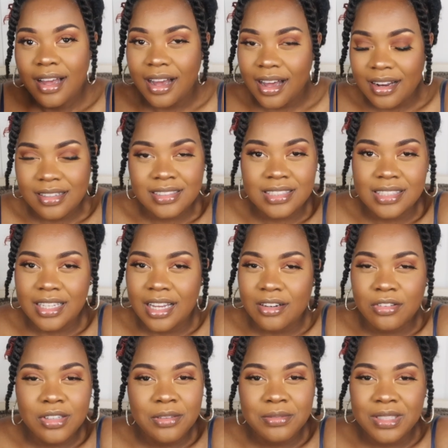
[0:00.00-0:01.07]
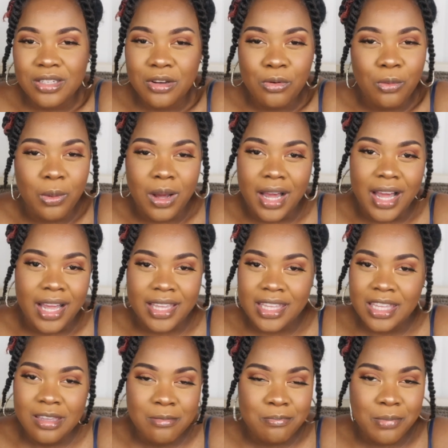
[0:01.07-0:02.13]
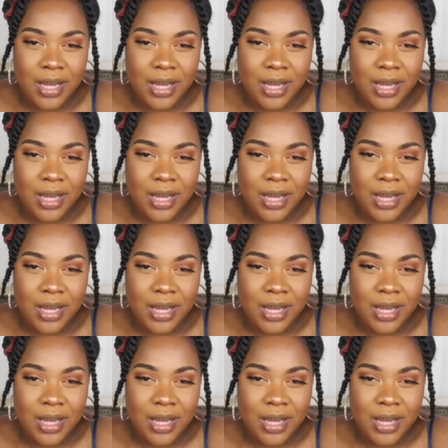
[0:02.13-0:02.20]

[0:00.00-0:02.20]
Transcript: Honestly, I don't even know why I keep